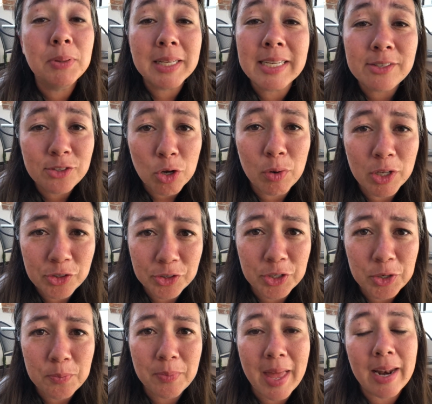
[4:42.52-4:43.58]
please don't
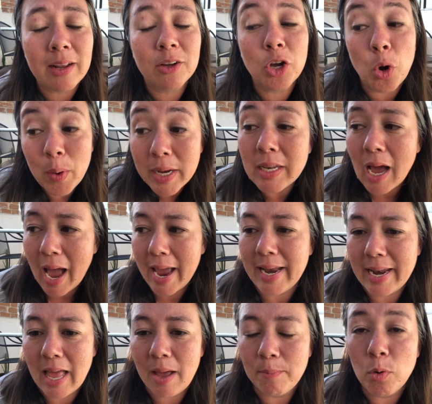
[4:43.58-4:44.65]
assume that going to
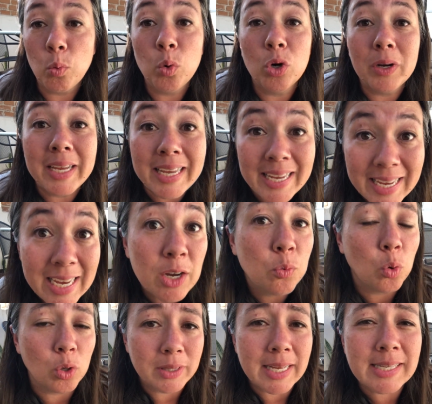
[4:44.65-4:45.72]
INM will
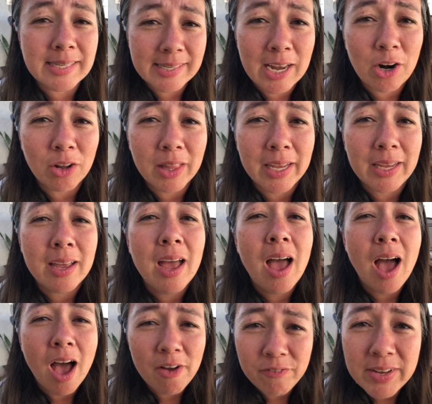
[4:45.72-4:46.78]
equal necessarily
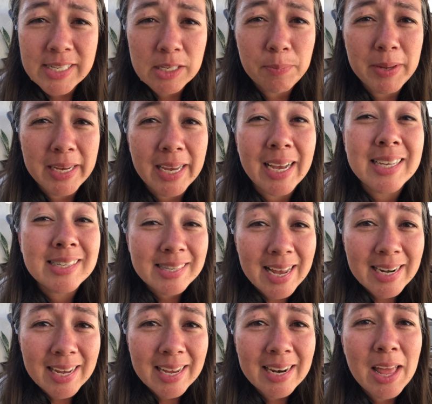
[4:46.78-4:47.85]
a visa being
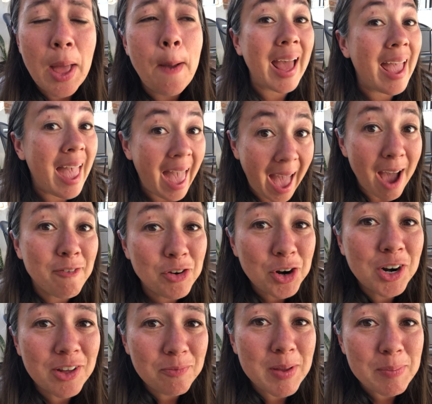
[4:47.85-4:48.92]
extended, but I have
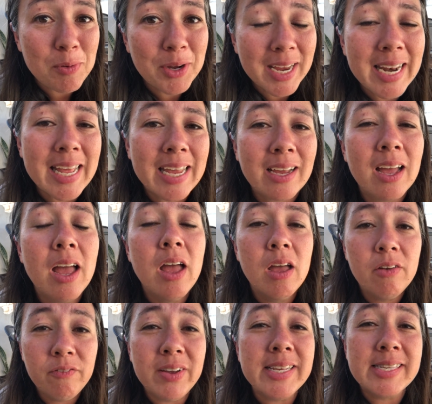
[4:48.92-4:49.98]
heard of people getting
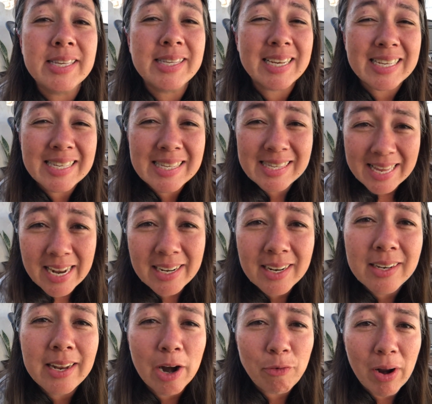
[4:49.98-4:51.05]
visas
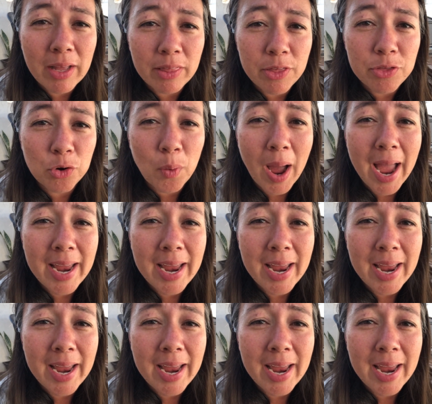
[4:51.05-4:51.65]
extended directly through